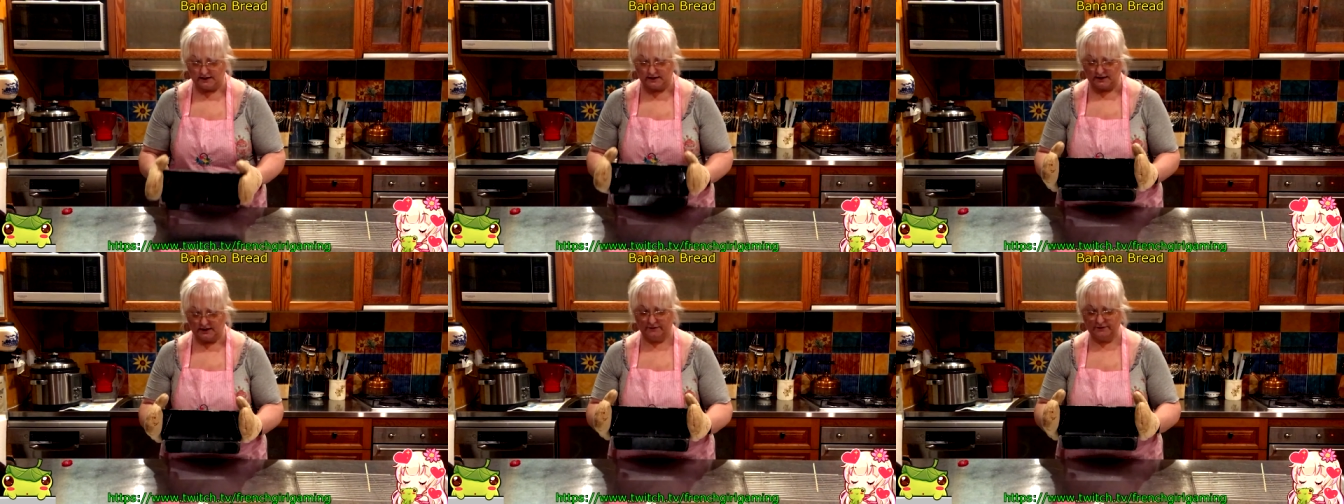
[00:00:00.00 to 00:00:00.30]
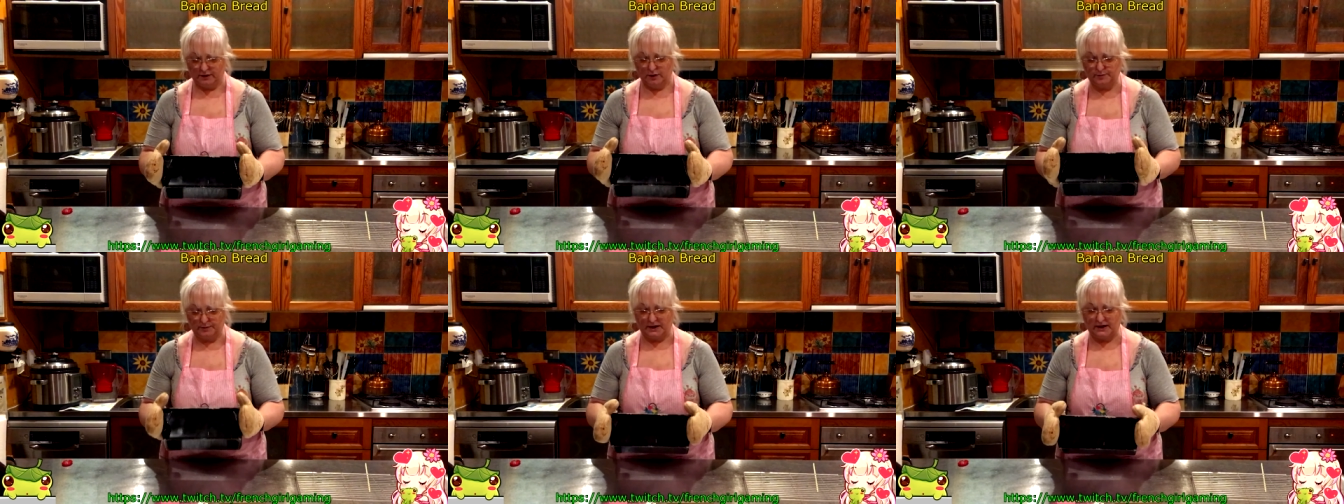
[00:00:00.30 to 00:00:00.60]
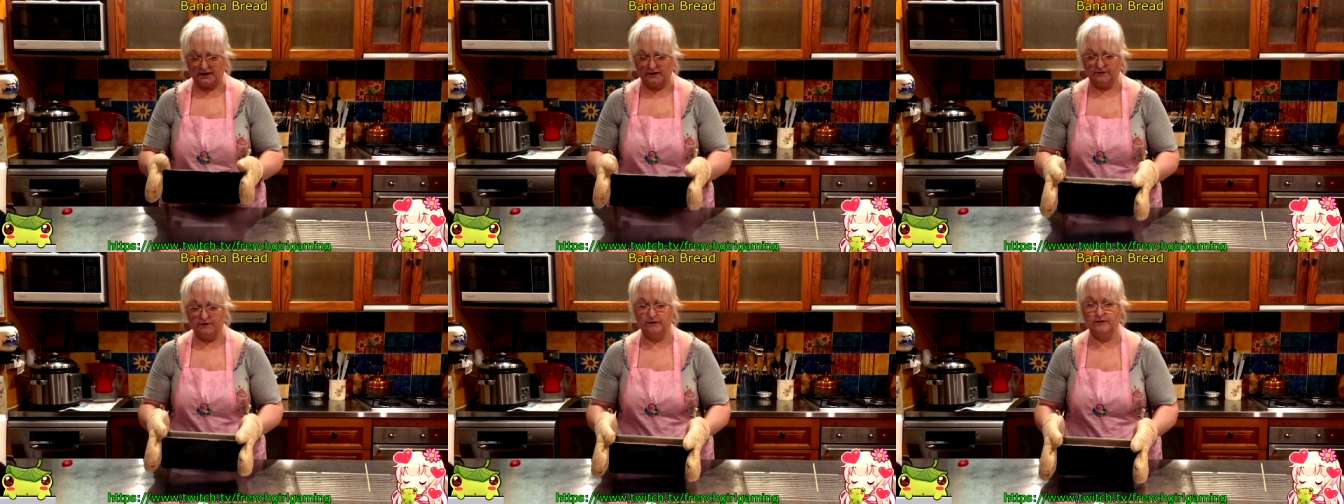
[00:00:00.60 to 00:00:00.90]
give it
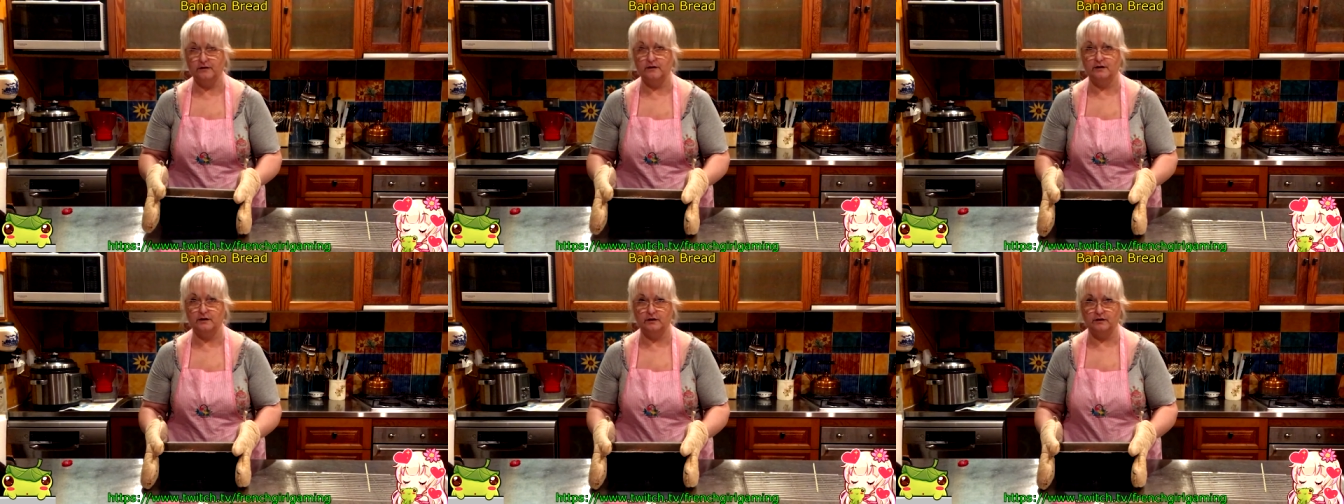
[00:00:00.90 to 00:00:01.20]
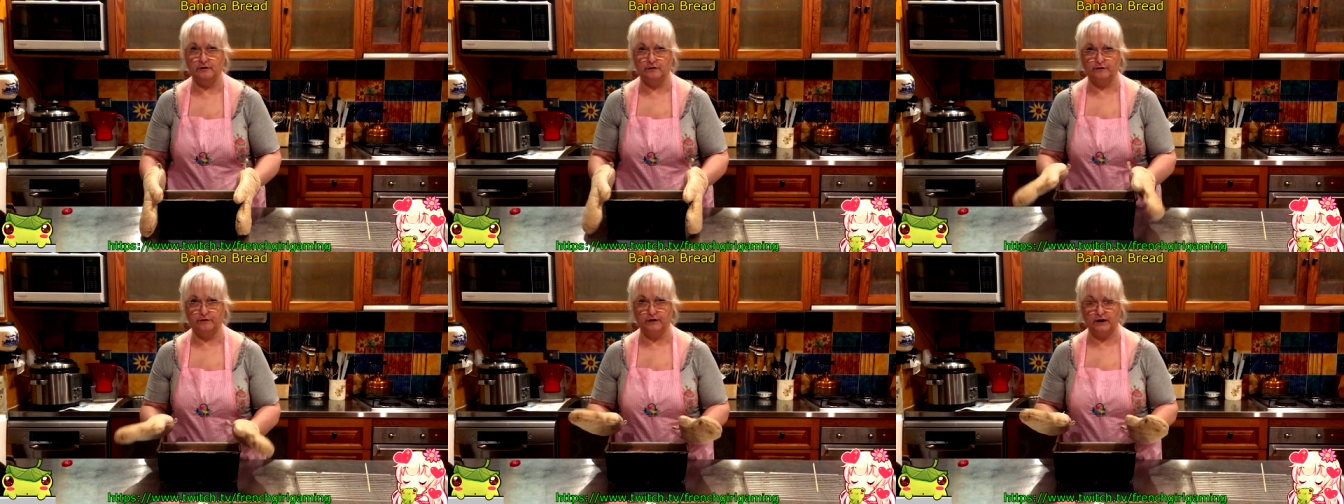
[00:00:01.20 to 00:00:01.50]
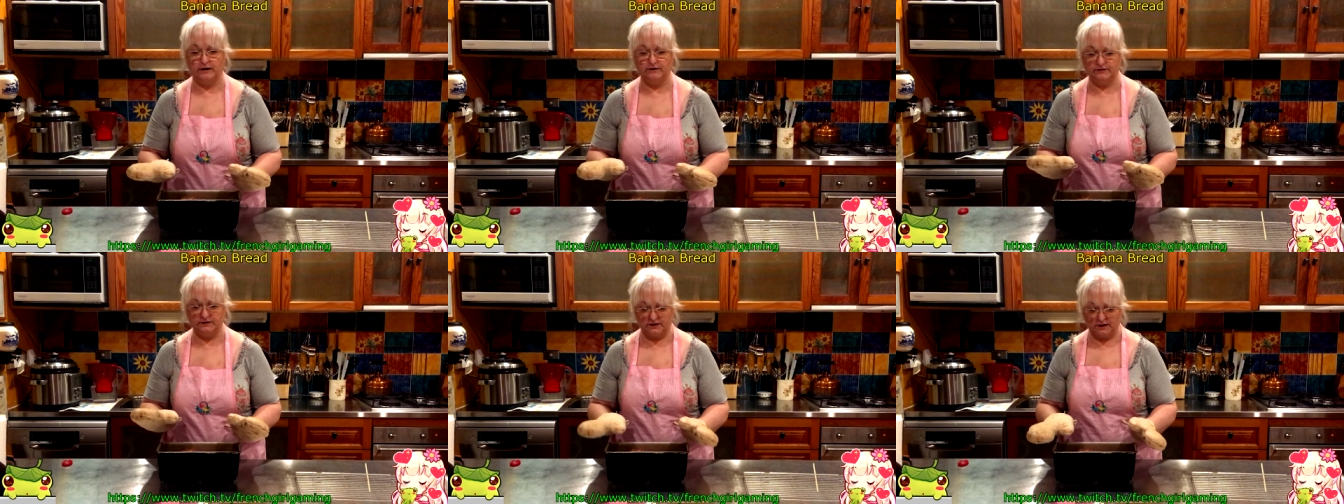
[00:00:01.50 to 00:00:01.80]
about
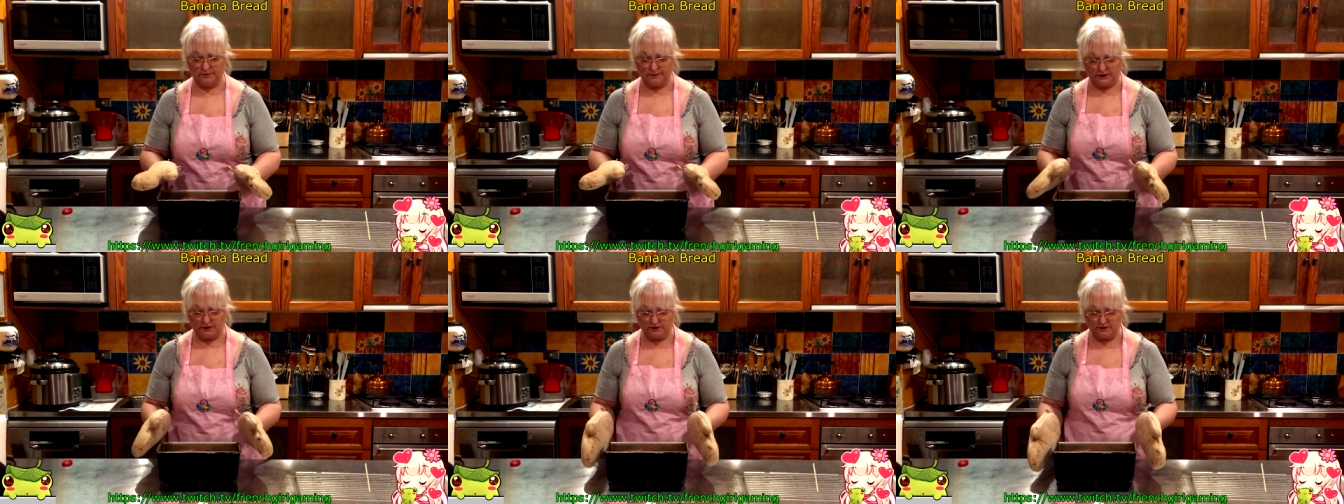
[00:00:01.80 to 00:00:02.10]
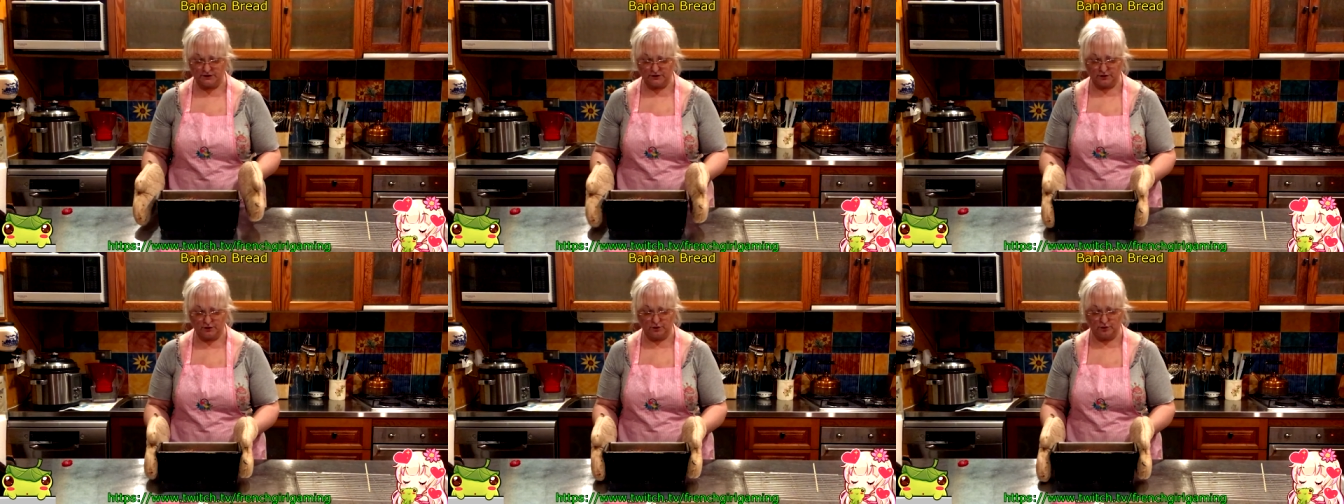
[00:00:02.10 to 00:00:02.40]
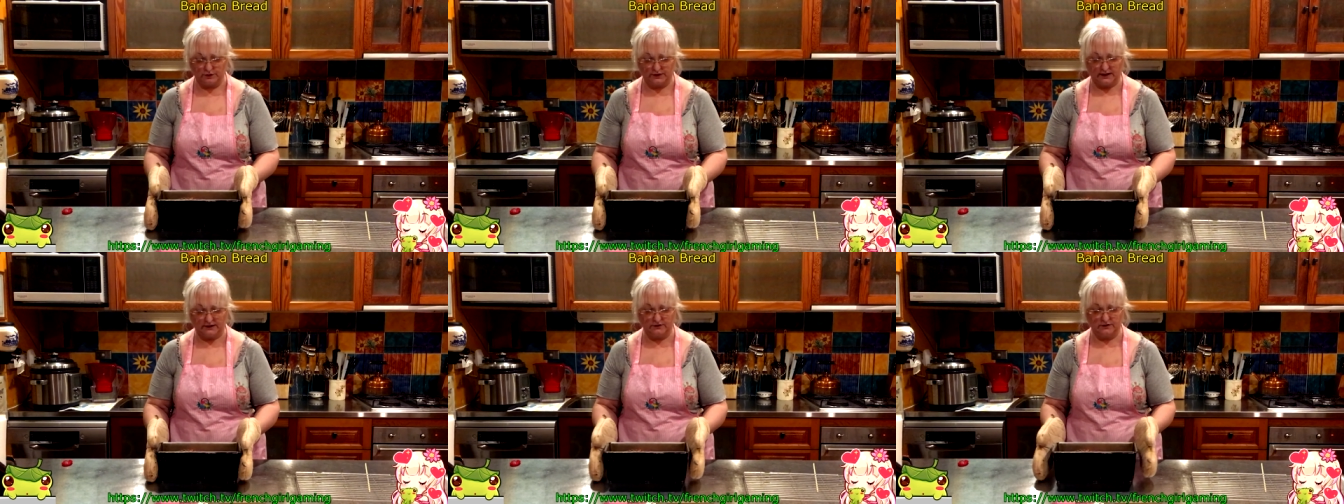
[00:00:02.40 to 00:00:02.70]
5-10 minutes to
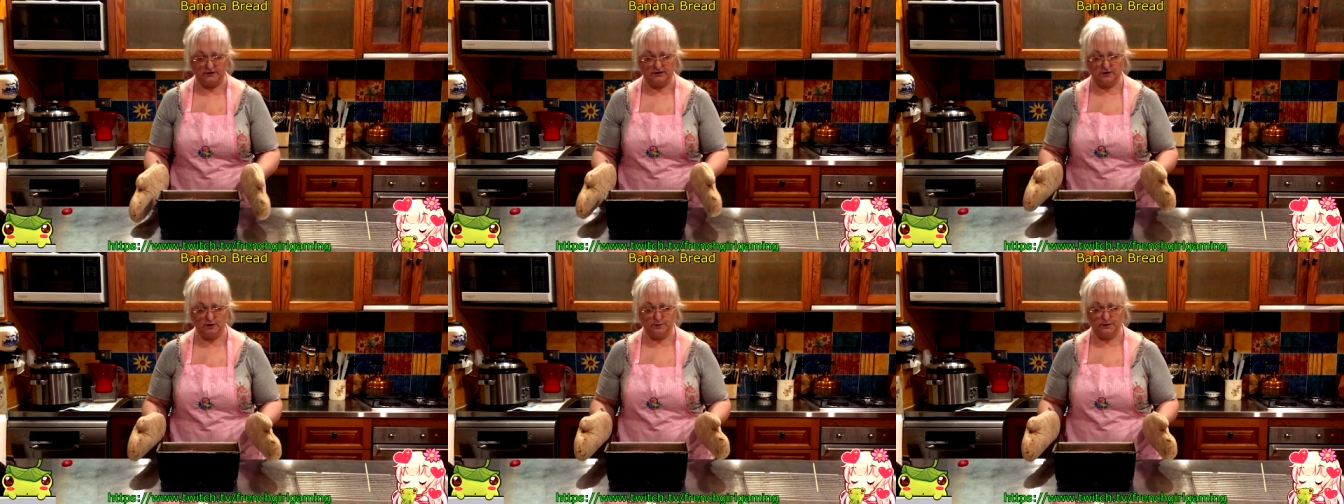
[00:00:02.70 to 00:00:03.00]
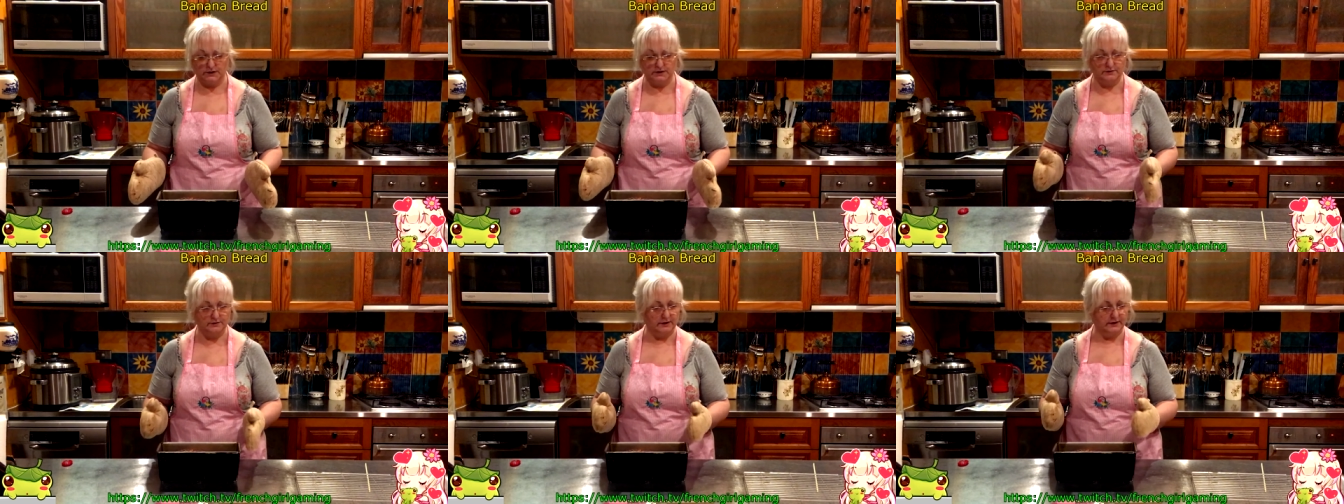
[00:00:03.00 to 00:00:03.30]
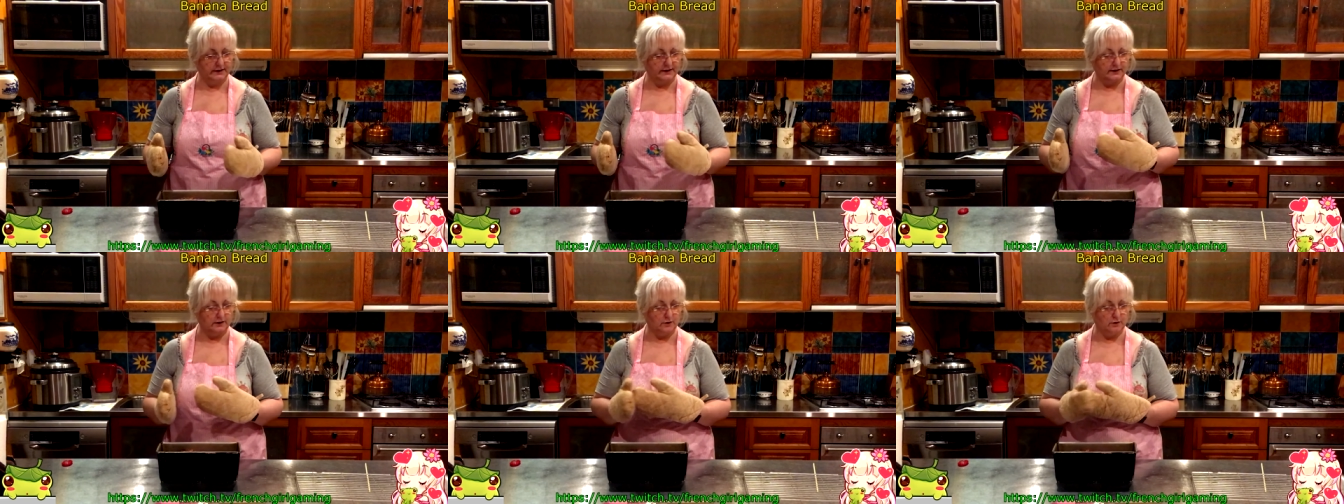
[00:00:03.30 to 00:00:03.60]
cool down a little bit so I
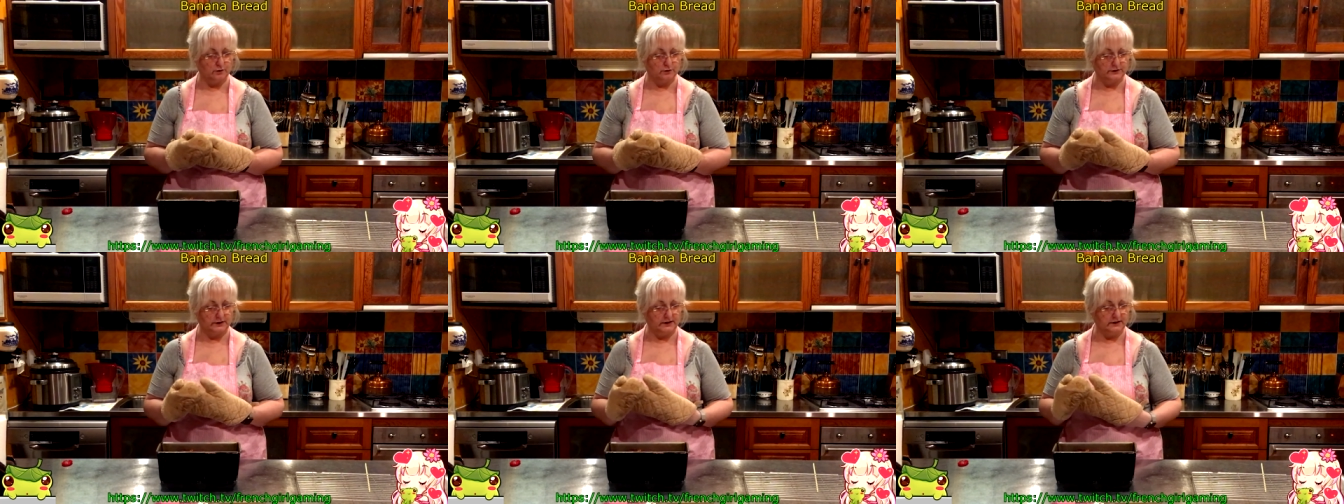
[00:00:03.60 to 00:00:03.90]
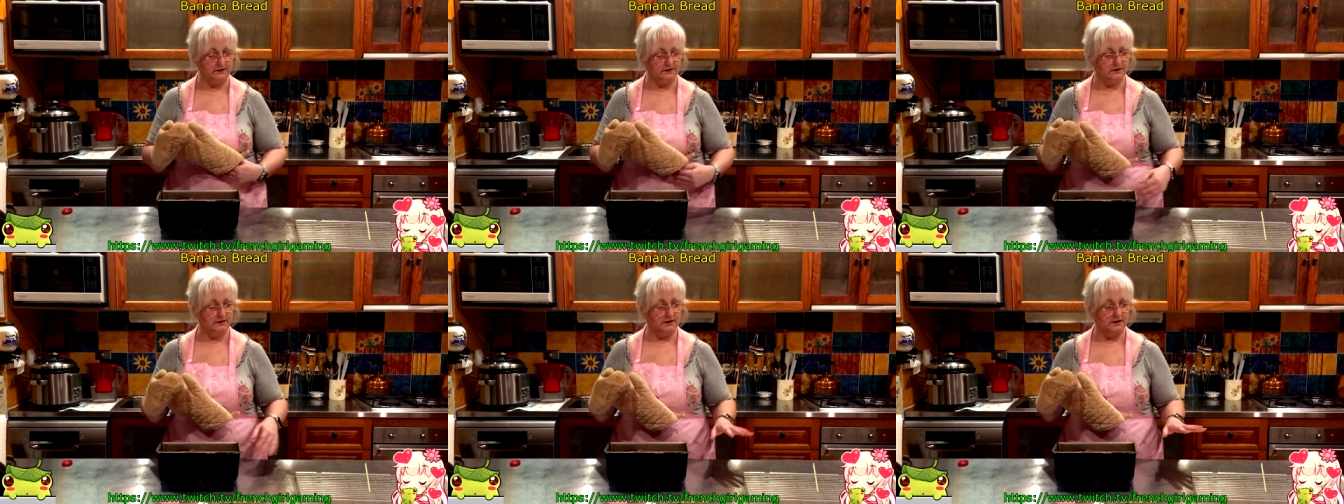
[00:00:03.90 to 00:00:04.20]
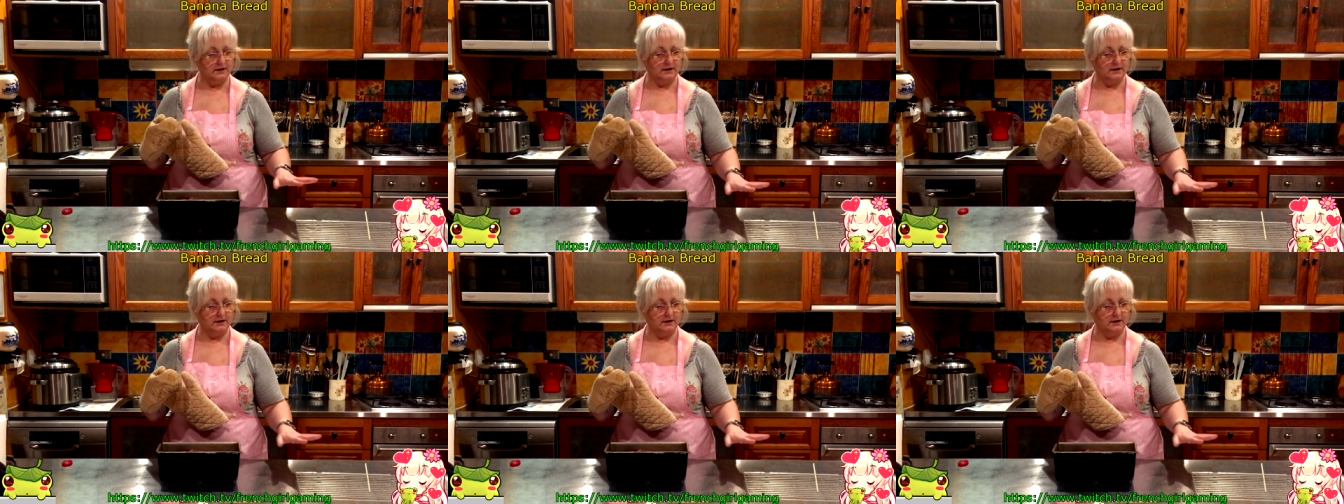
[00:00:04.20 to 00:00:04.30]
can hold it,